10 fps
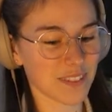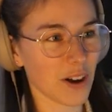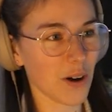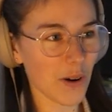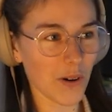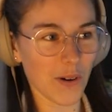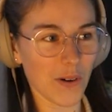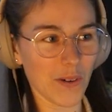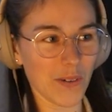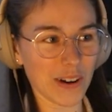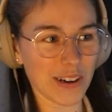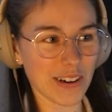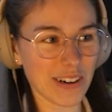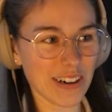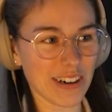Oh,
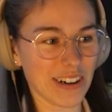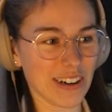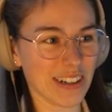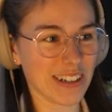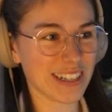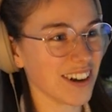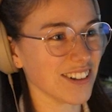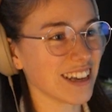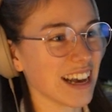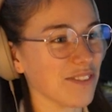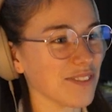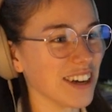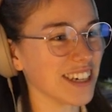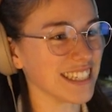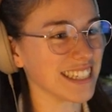girl. Oh, look how
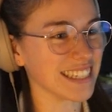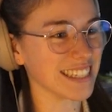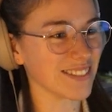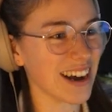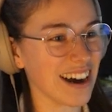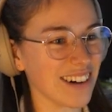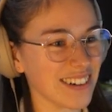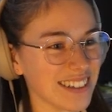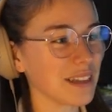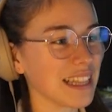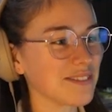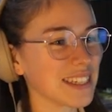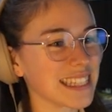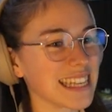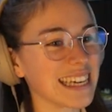flirty she is. Wow. We love to
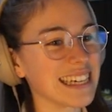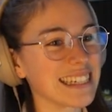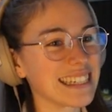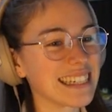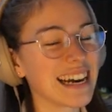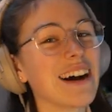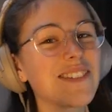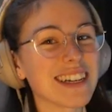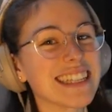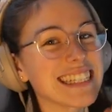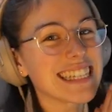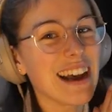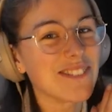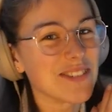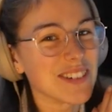see it. I've wanted this to
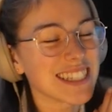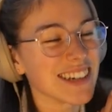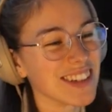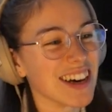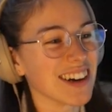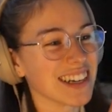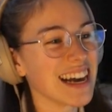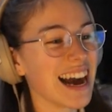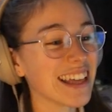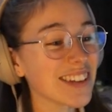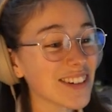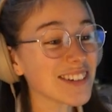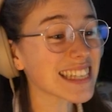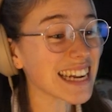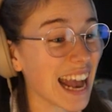happen for so long. I thought it
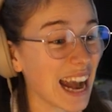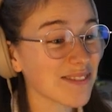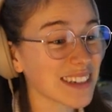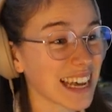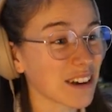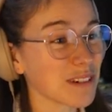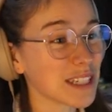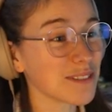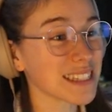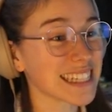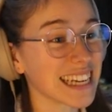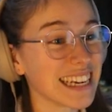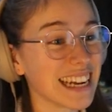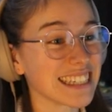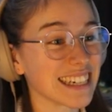was gonna happen like when she was a
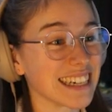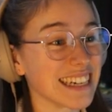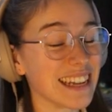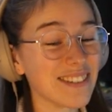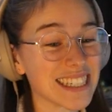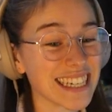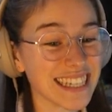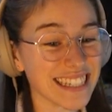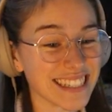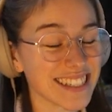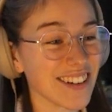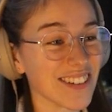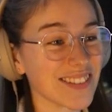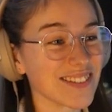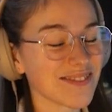teenager and it never did.
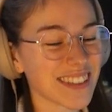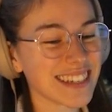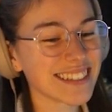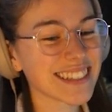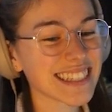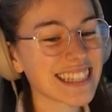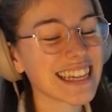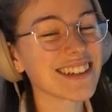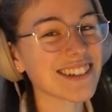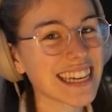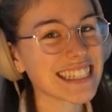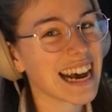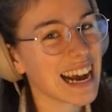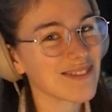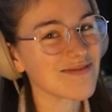So they took their
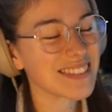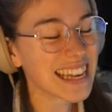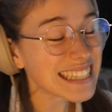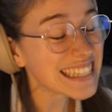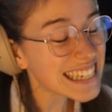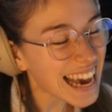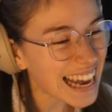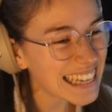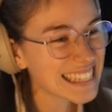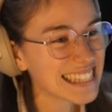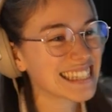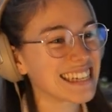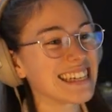time. It's nice.